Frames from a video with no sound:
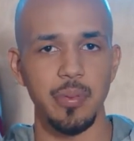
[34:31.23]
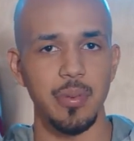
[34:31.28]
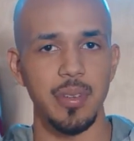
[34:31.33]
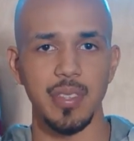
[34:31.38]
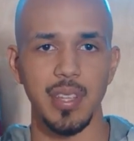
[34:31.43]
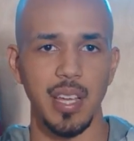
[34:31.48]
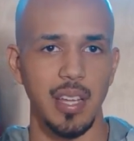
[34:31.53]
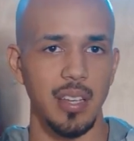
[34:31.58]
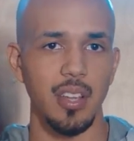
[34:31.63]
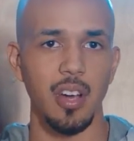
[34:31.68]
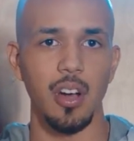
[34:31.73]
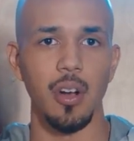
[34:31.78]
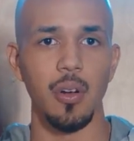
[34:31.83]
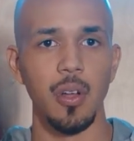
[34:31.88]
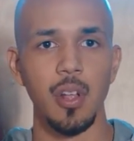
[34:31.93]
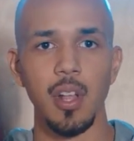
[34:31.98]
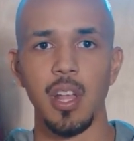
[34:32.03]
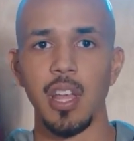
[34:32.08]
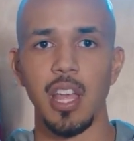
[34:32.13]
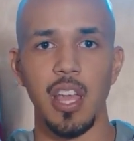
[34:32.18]
Well, it's like,
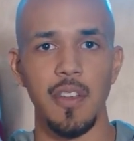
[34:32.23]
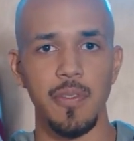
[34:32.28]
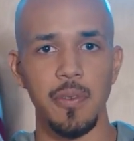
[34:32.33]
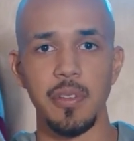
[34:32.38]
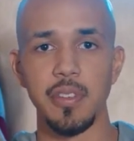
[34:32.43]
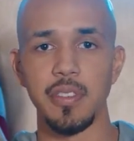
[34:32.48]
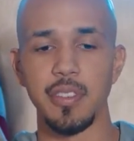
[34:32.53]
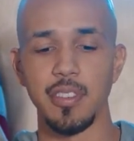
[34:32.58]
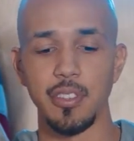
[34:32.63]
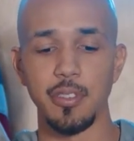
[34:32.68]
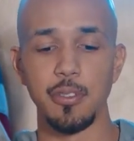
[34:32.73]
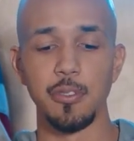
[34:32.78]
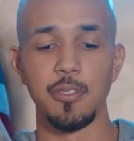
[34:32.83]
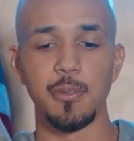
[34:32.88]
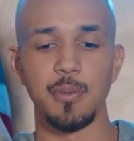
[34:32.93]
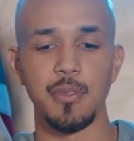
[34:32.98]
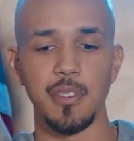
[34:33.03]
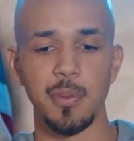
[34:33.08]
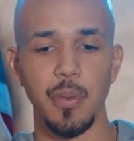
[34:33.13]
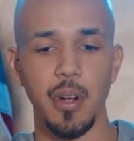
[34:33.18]
no, if you just use
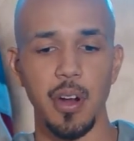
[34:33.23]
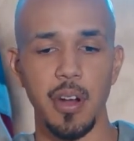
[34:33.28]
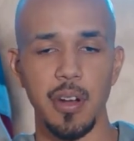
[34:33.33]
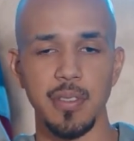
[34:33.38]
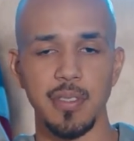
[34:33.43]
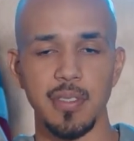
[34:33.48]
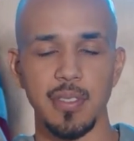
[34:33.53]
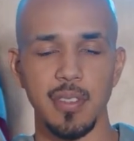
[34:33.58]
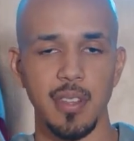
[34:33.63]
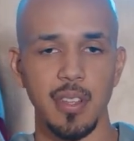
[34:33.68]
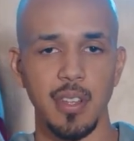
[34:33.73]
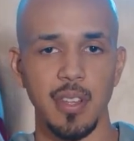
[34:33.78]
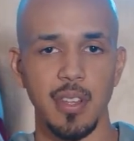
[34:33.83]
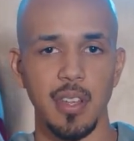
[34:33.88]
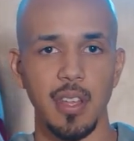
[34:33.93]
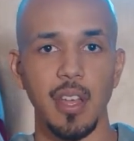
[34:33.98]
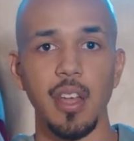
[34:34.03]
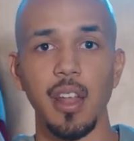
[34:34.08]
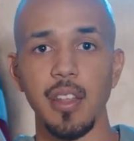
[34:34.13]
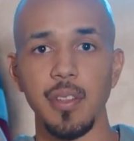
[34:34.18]
some smarts,
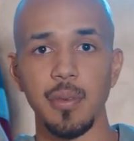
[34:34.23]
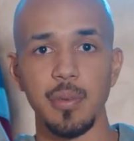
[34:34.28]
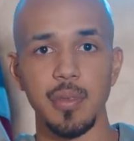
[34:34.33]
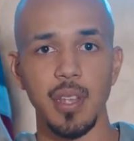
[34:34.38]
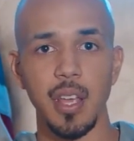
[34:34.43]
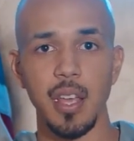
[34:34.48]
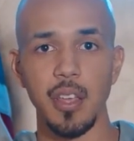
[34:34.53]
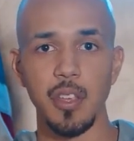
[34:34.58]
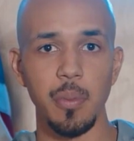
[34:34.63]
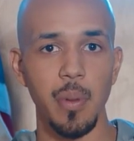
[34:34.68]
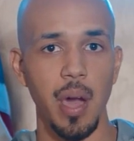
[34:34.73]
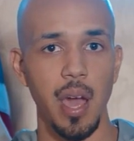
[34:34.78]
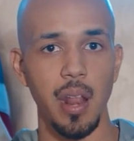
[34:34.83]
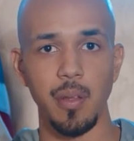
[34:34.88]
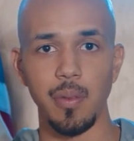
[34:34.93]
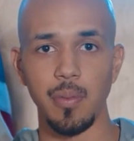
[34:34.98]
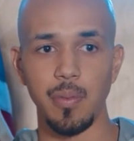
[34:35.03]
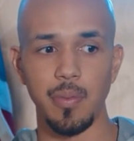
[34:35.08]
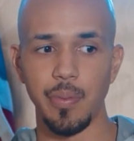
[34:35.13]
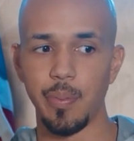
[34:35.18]
you know what I'm saying, you might
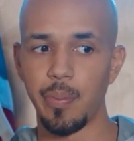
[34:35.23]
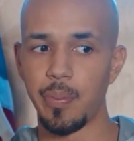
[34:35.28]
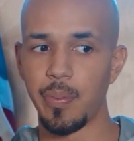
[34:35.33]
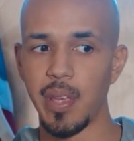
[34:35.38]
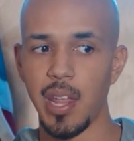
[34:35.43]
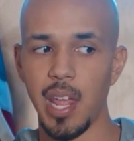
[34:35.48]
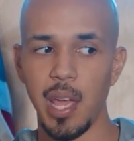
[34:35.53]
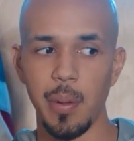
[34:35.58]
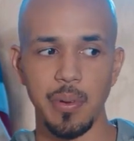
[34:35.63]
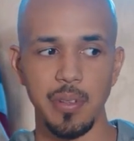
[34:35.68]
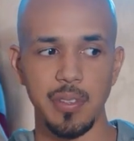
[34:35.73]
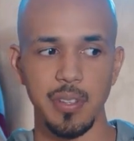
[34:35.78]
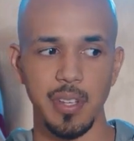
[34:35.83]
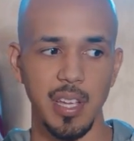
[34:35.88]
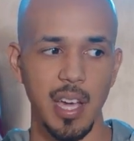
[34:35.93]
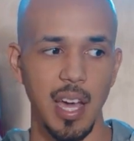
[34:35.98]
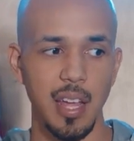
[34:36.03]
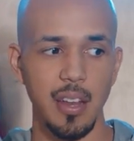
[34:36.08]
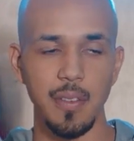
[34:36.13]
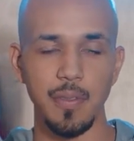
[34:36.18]
have been able to
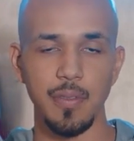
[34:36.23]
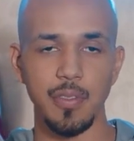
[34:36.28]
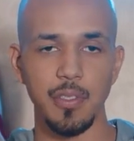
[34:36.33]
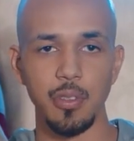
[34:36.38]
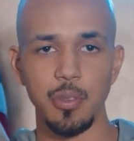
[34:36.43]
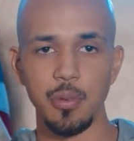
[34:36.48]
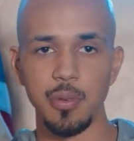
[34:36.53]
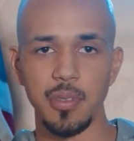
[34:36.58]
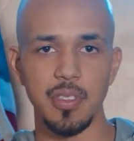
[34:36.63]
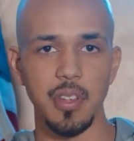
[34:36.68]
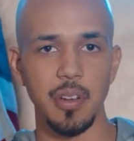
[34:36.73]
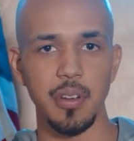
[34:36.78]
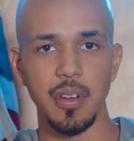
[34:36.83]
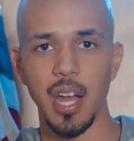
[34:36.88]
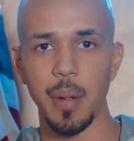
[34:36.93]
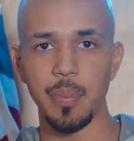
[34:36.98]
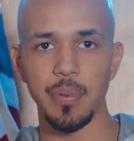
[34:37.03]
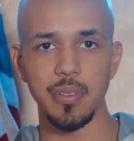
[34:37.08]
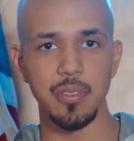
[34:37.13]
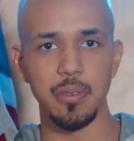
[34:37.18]
kind of use certain
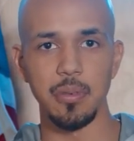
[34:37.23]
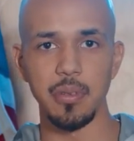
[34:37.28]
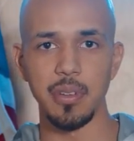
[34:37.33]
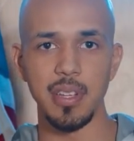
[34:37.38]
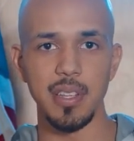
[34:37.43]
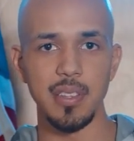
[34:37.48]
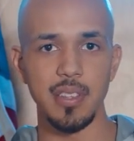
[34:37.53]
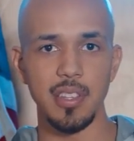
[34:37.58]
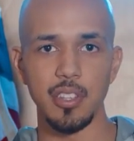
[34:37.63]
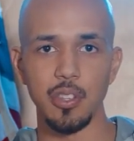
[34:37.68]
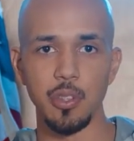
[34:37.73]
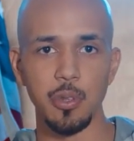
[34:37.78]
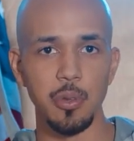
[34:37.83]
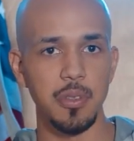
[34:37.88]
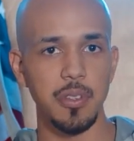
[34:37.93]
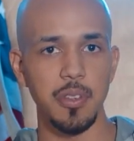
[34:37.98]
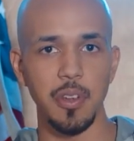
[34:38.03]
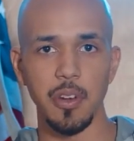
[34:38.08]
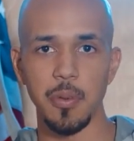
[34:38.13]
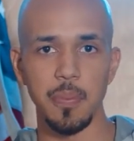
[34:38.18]
opportunities and
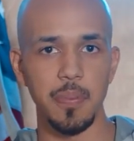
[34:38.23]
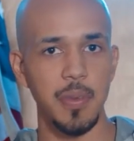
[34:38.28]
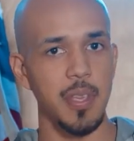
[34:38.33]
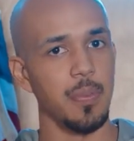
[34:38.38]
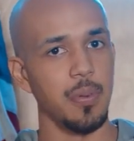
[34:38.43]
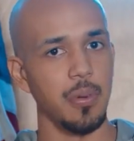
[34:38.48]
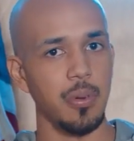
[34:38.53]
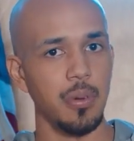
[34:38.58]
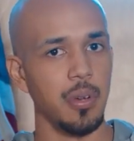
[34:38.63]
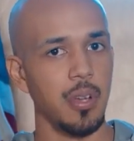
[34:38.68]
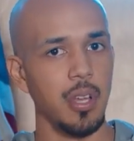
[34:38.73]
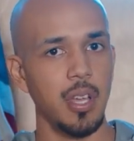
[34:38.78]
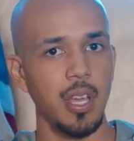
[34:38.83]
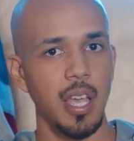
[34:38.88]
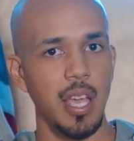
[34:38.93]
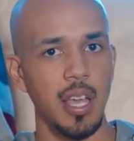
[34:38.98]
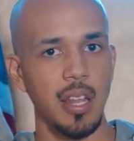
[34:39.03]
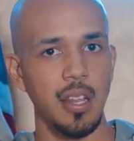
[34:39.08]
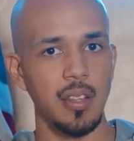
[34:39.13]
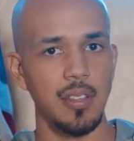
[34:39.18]
use certain people
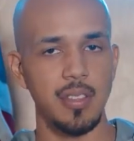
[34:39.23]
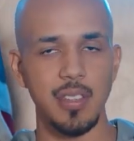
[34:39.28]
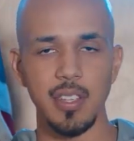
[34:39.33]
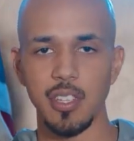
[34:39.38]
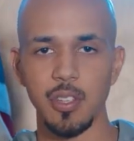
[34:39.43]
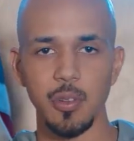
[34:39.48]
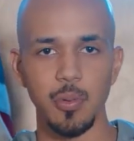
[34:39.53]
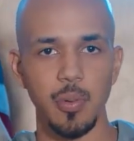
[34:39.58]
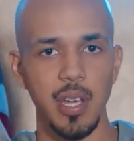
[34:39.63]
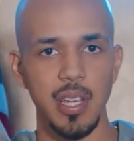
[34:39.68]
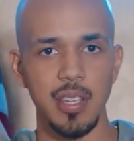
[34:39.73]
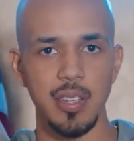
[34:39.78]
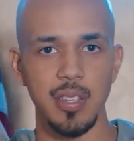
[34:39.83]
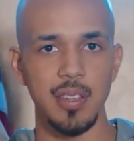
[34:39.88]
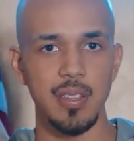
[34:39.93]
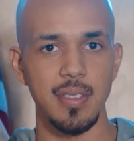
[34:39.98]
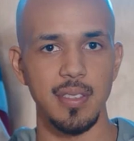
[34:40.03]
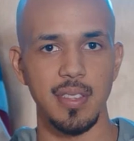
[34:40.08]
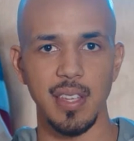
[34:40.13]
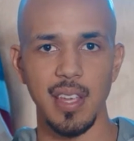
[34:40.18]
in
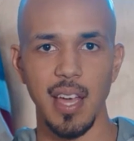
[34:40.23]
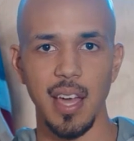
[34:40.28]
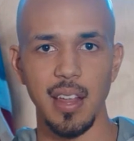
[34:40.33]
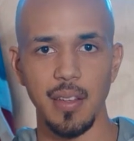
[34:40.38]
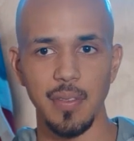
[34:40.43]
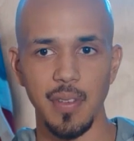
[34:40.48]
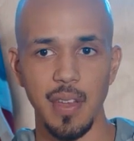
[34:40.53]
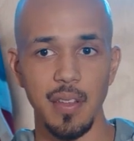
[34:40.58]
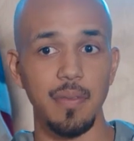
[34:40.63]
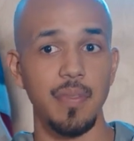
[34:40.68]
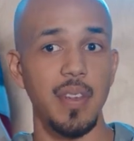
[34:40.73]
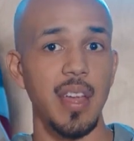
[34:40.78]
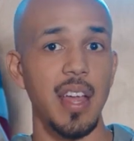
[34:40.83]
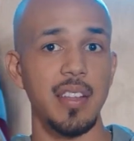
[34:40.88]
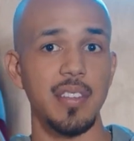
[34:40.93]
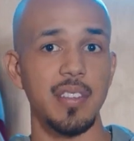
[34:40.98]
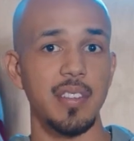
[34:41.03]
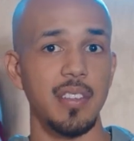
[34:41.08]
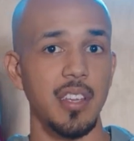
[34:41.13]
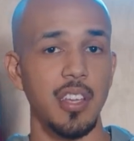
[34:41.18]
situations to kind of
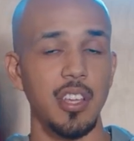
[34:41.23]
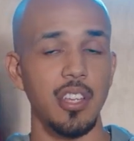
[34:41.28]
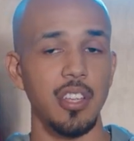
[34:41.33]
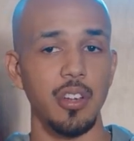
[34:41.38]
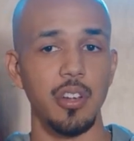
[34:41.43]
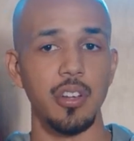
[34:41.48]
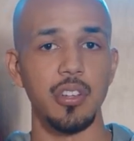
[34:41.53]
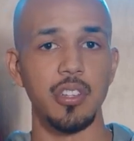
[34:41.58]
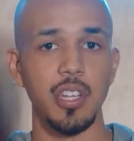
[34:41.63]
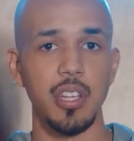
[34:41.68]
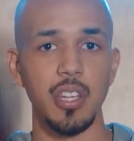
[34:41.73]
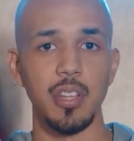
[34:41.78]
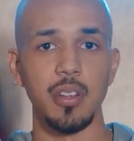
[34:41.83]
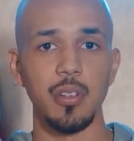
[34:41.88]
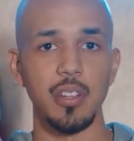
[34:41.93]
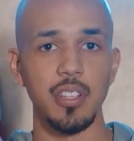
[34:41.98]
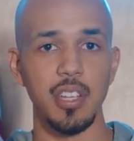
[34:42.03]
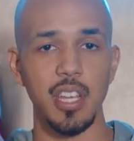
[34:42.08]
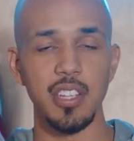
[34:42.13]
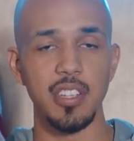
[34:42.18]
advance your
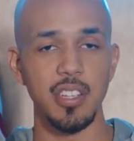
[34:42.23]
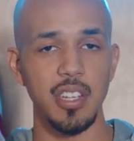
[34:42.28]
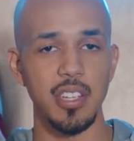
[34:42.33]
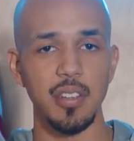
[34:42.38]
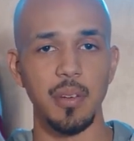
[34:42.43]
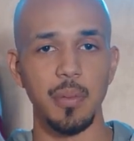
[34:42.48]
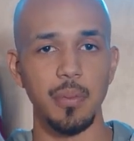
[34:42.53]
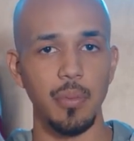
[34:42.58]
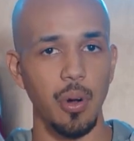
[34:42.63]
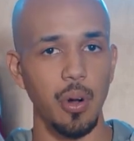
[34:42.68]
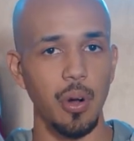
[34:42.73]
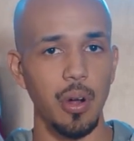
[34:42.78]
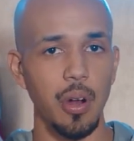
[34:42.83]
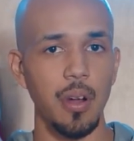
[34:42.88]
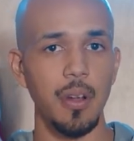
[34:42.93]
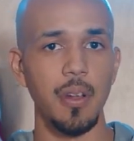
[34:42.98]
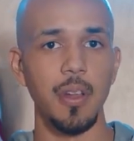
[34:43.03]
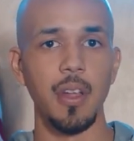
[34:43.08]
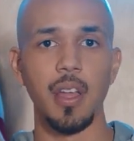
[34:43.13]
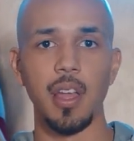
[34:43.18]
agenda
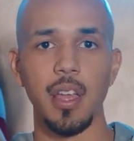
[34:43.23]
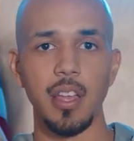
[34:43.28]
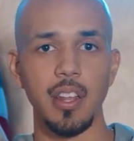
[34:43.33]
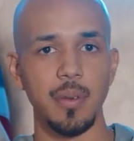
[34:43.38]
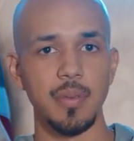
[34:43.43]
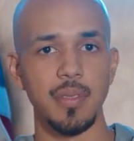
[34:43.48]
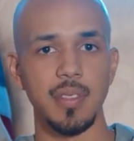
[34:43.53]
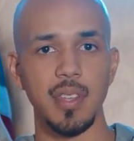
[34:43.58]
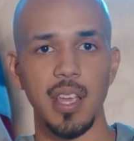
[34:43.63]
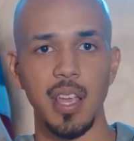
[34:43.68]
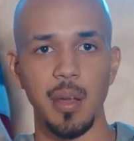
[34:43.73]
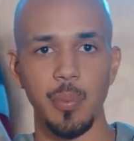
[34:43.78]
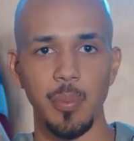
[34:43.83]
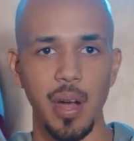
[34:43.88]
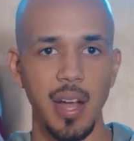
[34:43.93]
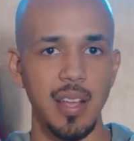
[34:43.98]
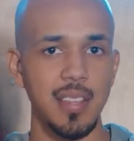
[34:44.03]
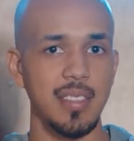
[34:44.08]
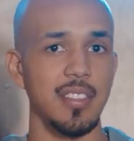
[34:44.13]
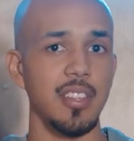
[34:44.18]
more, you know what I'm saying,
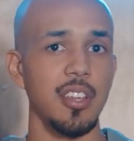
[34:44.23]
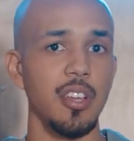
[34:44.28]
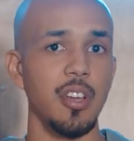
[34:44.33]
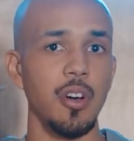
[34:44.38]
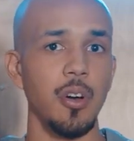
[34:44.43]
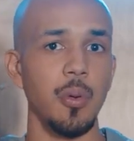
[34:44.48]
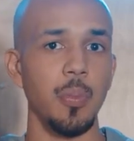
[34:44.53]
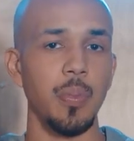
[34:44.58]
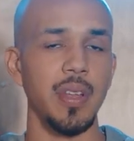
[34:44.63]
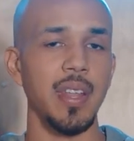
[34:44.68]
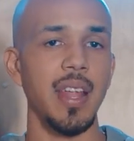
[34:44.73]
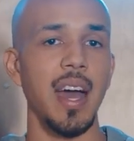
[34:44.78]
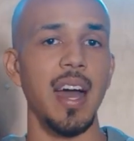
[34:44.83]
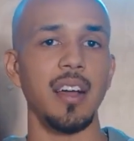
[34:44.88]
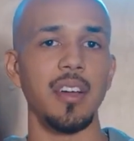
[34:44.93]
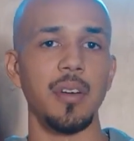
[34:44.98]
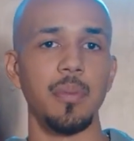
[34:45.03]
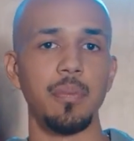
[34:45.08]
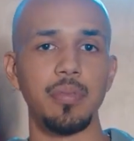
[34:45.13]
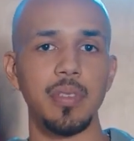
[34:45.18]
while still, but
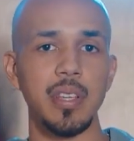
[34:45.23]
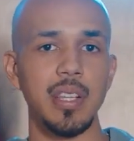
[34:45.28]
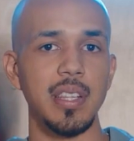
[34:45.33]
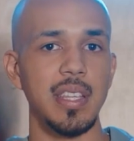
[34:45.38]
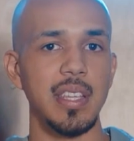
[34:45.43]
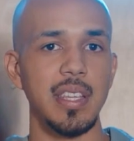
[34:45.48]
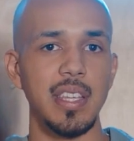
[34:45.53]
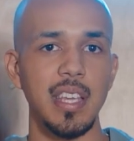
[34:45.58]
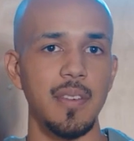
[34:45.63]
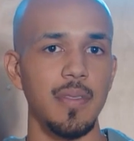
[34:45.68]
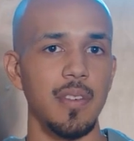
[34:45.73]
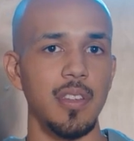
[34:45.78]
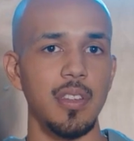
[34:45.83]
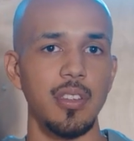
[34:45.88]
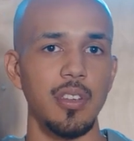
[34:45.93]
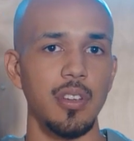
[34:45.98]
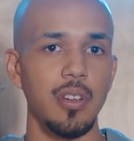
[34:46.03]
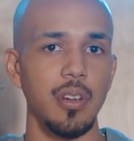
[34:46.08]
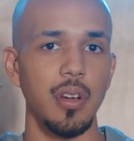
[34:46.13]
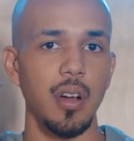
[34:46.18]
not completely
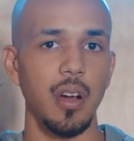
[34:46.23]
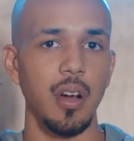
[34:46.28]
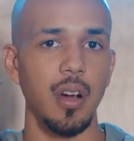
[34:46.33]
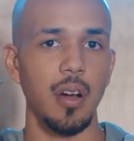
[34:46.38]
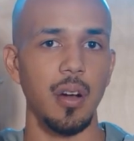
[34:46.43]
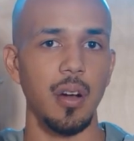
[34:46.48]
giving your